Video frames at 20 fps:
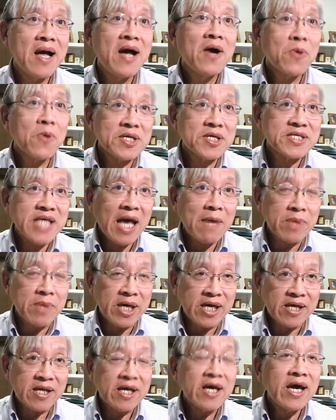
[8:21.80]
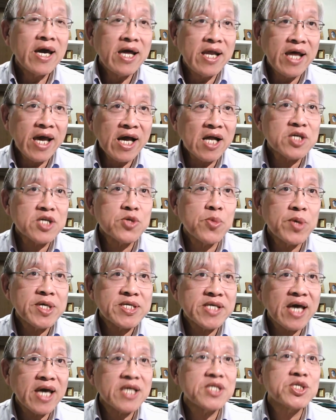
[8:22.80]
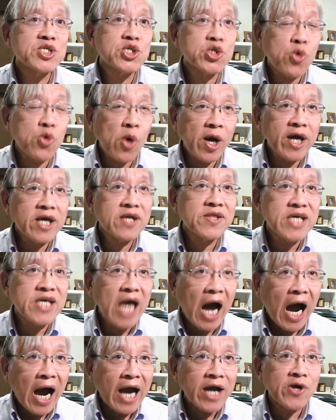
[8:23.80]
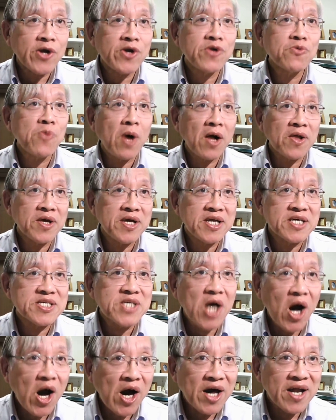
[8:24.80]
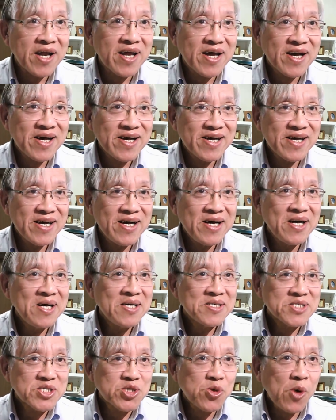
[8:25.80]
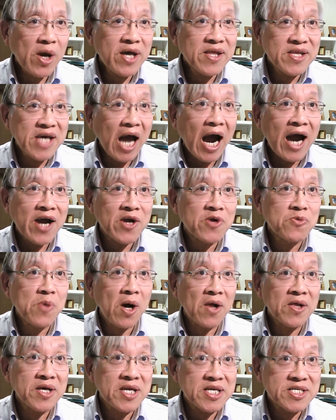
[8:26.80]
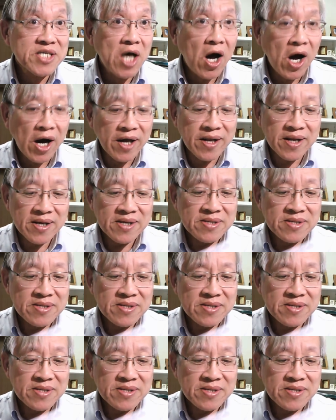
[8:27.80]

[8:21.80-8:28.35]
What does that mean? In English, we say, strike the iron while it is hot. Strike the iron while it is hot.